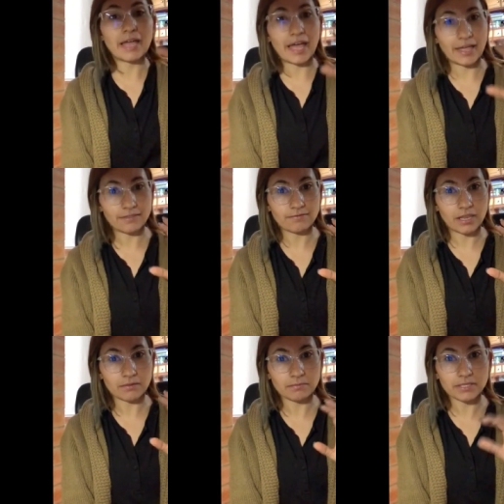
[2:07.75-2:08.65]
a
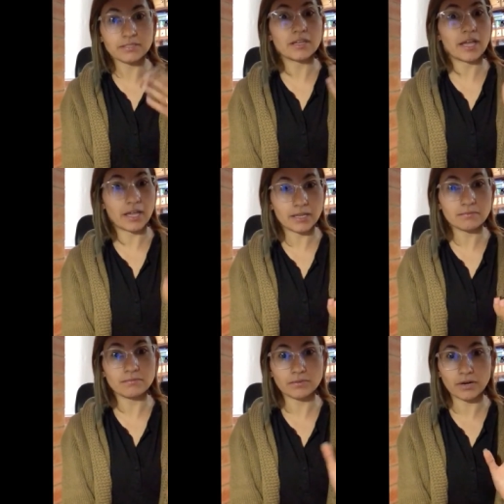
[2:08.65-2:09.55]
development, and
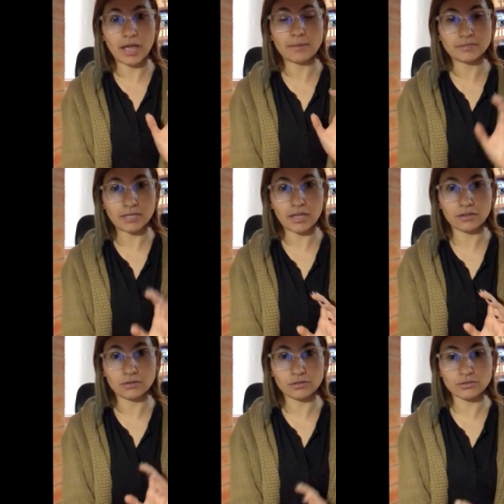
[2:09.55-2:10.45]
perhaps a
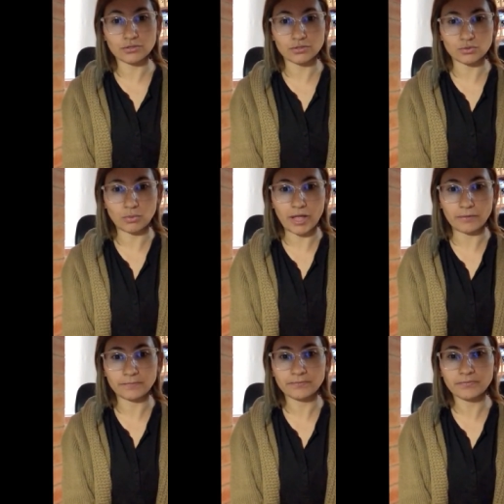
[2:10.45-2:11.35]
conclusion as well?
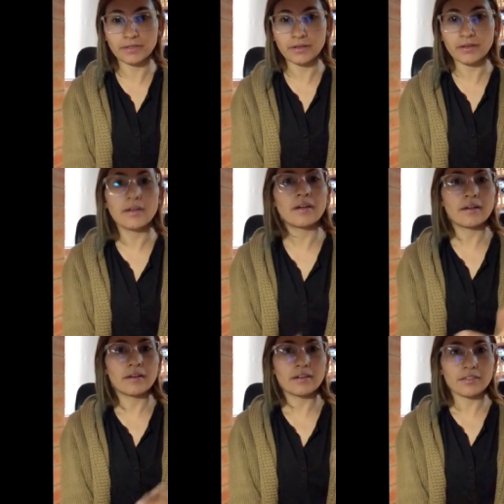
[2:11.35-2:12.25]

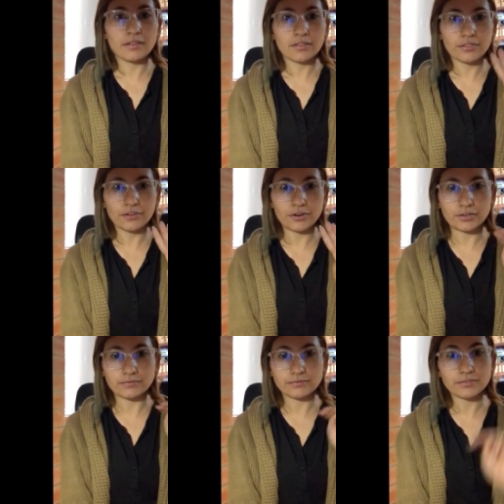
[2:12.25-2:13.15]

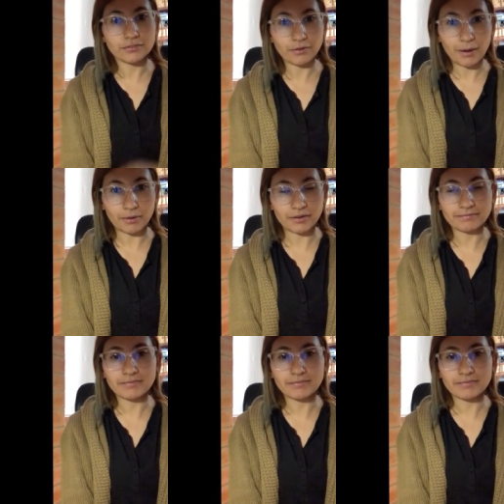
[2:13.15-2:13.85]
Third, grammar.